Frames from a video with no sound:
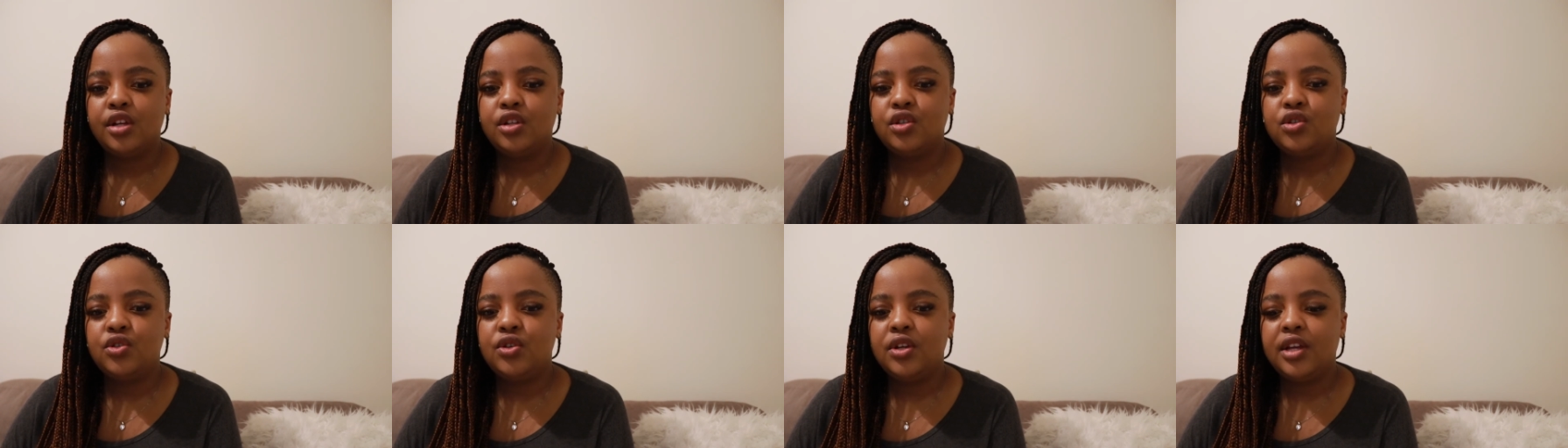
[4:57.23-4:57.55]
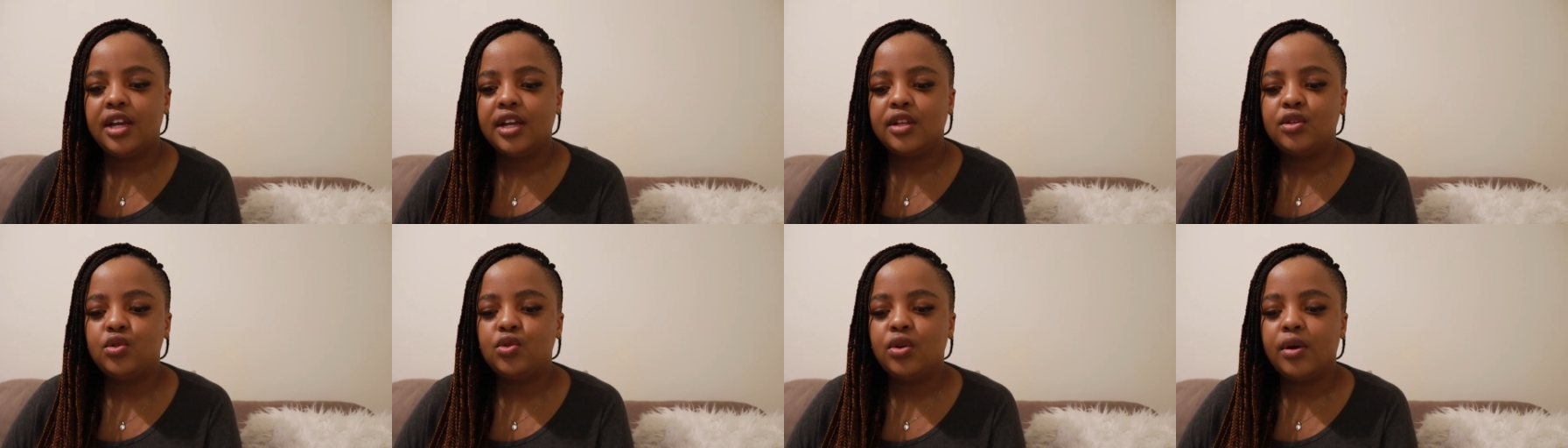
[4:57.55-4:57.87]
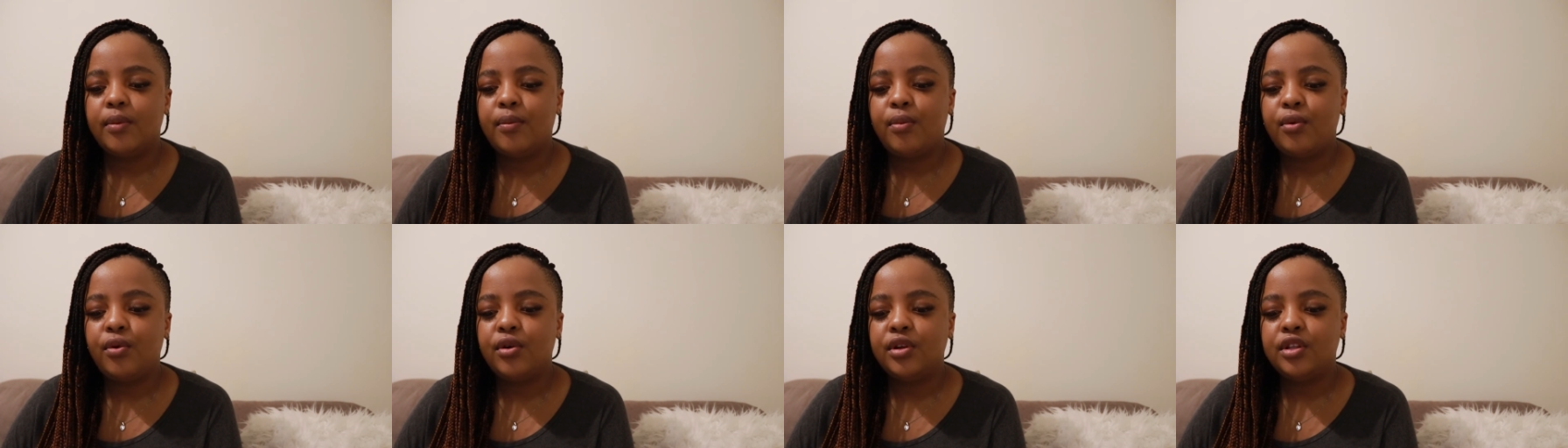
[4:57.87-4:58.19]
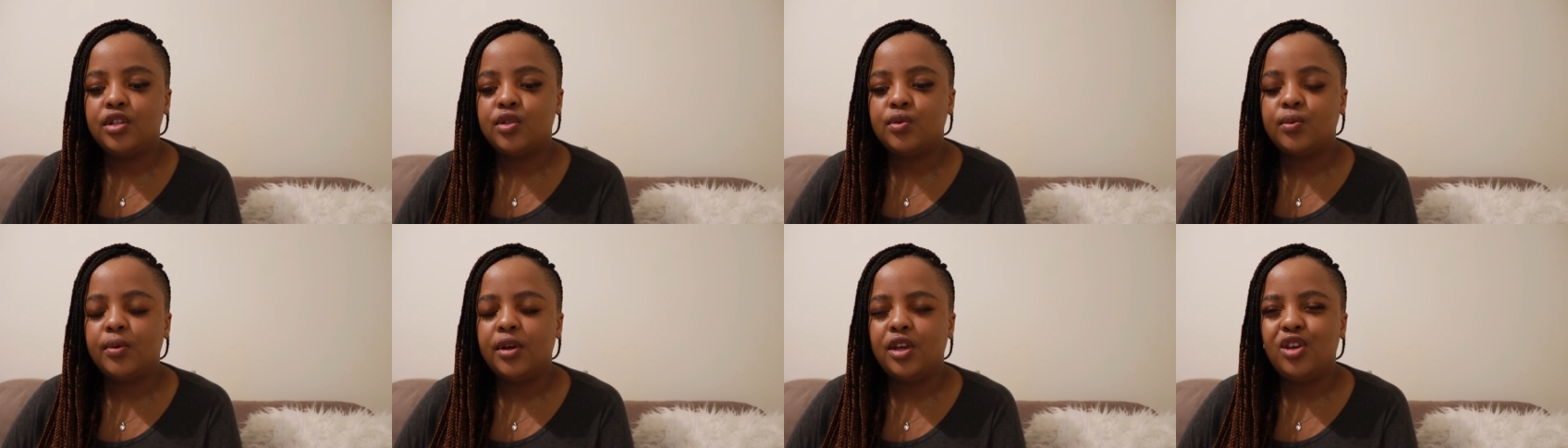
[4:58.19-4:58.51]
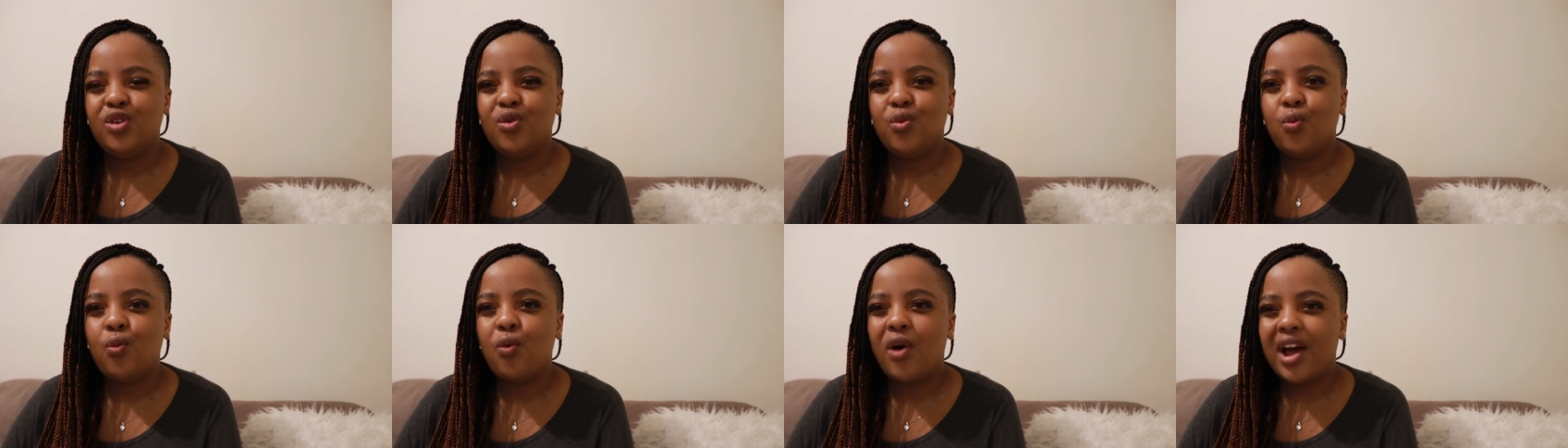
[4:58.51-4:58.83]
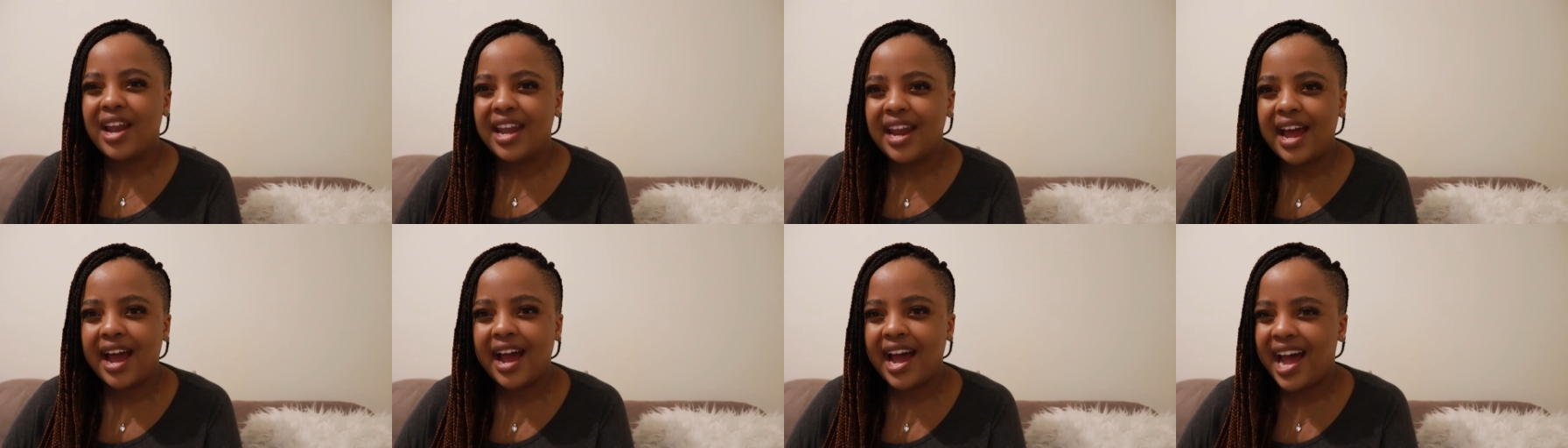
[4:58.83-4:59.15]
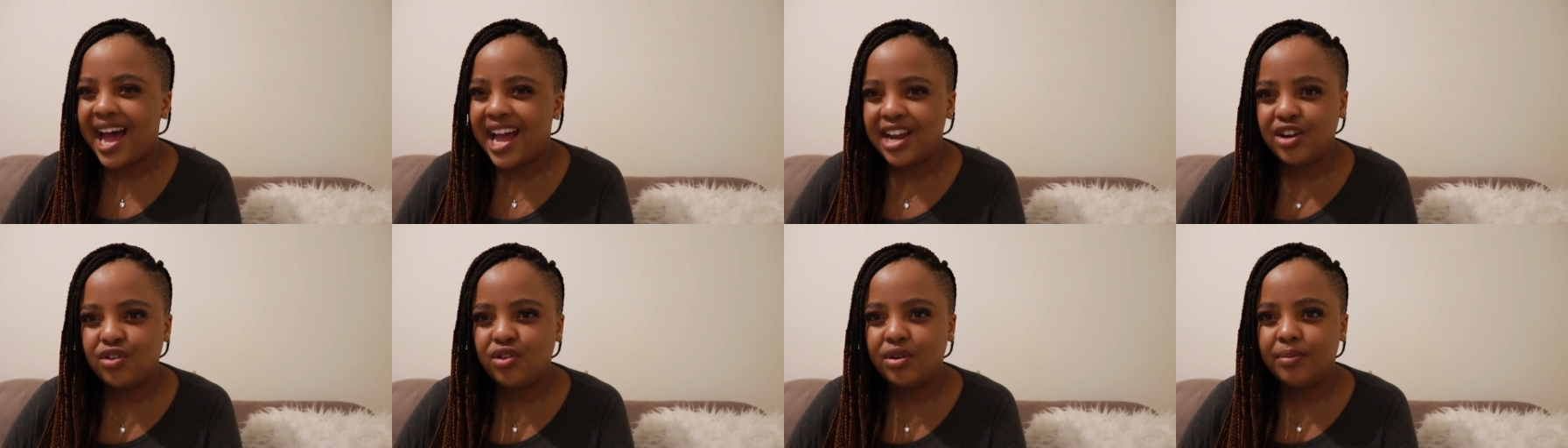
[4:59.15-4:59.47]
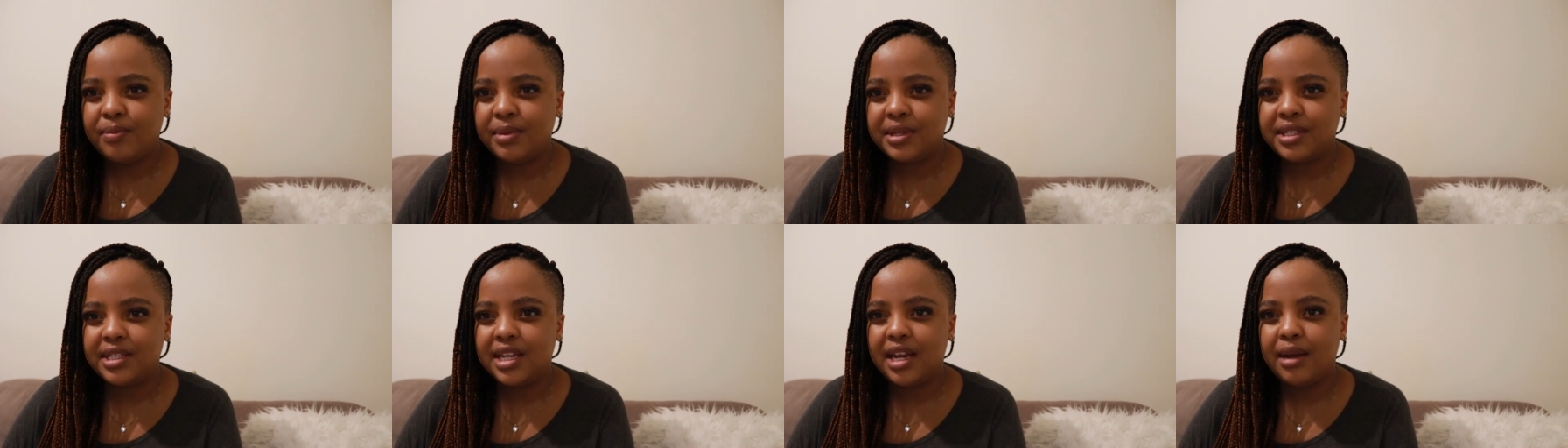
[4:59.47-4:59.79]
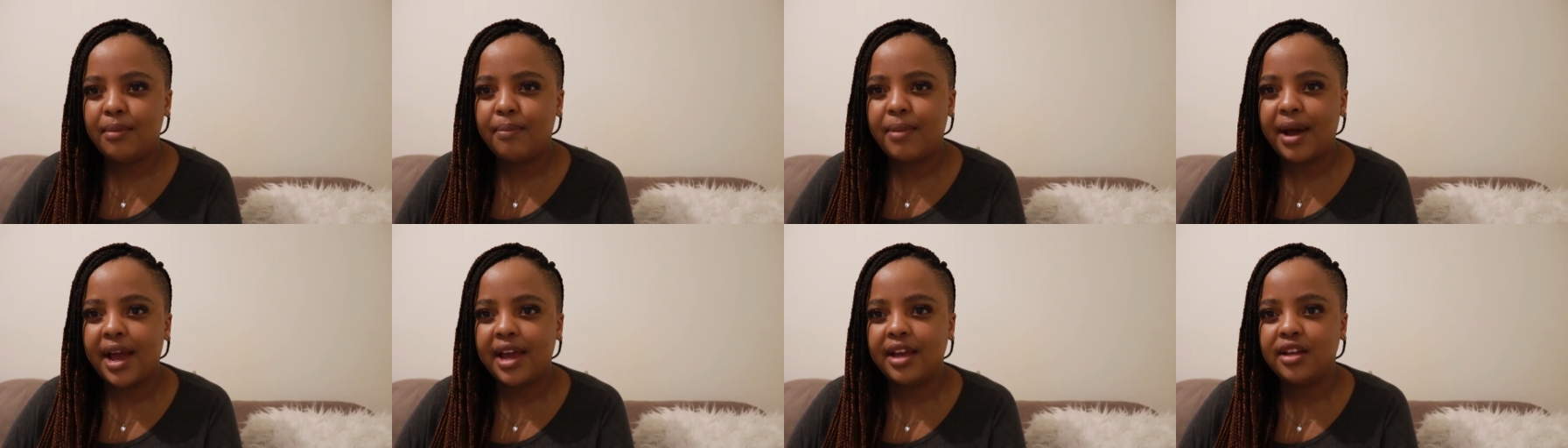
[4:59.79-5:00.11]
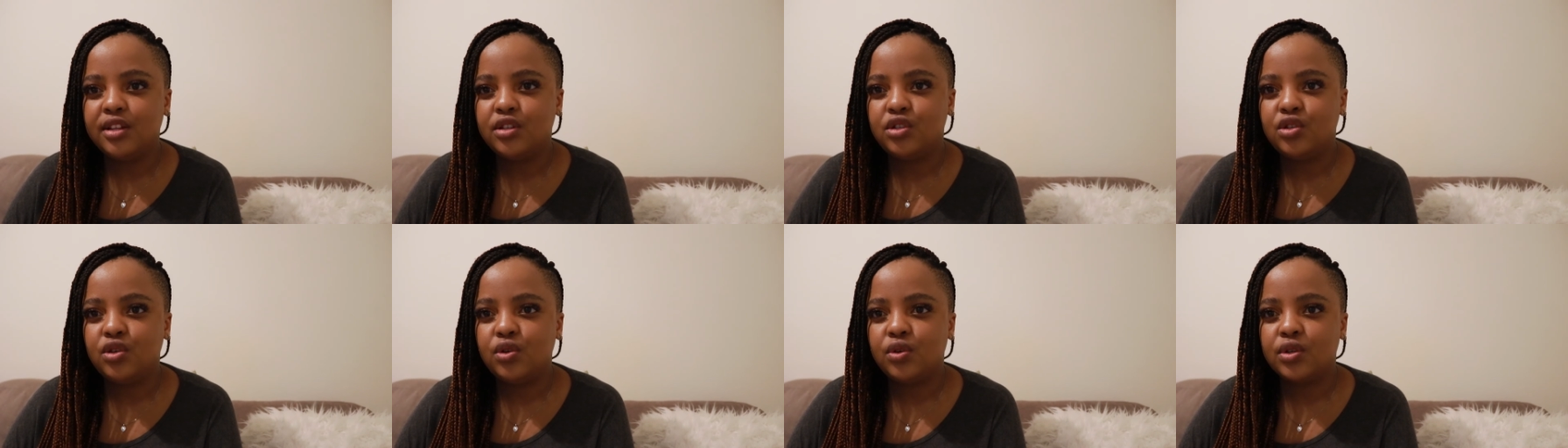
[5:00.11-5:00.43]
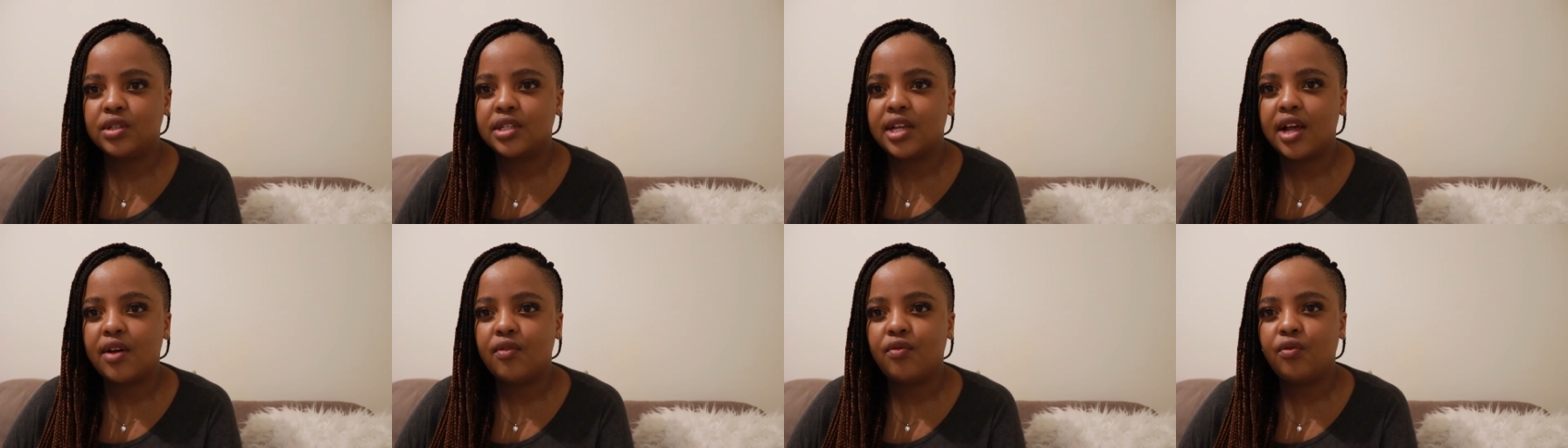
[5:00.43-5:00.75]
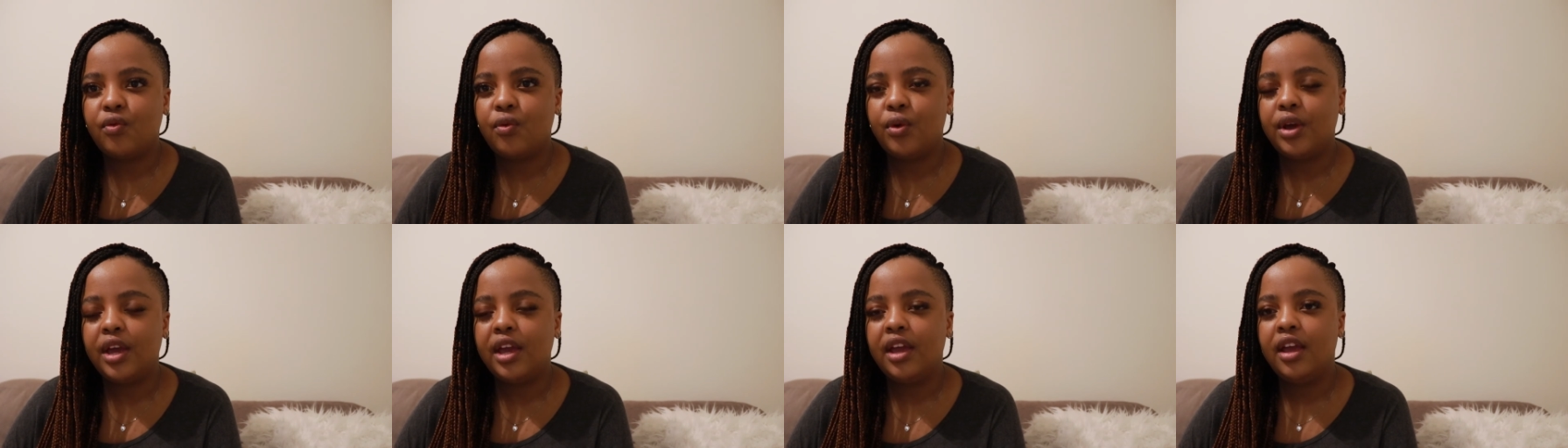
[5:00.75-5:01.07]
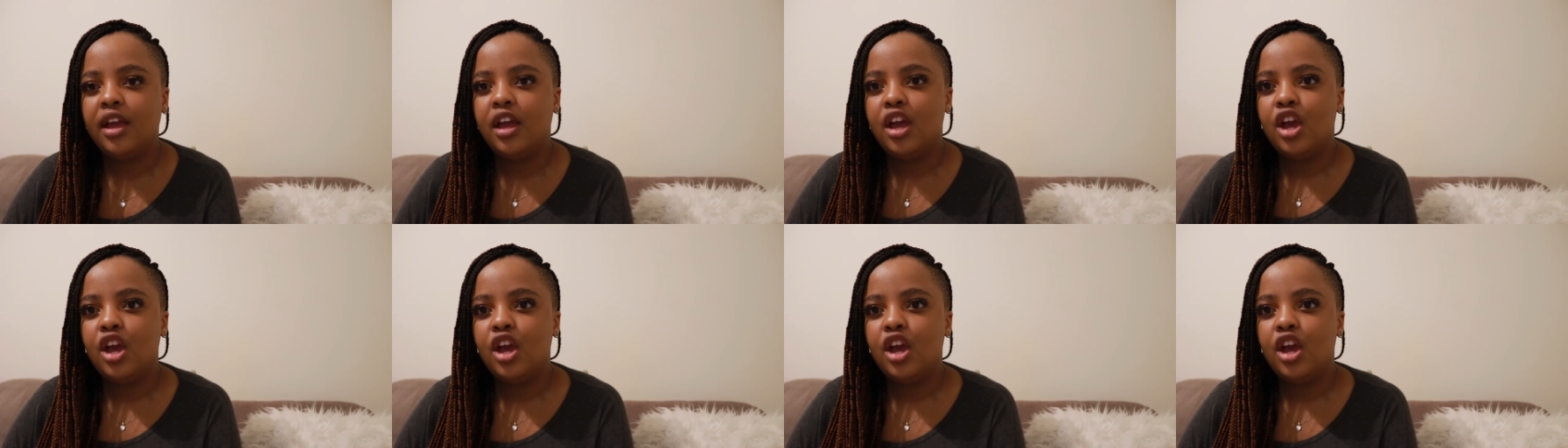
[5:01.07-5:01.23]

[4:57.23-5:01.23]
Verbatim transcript: to get to a point where you 100% buy into yourself, where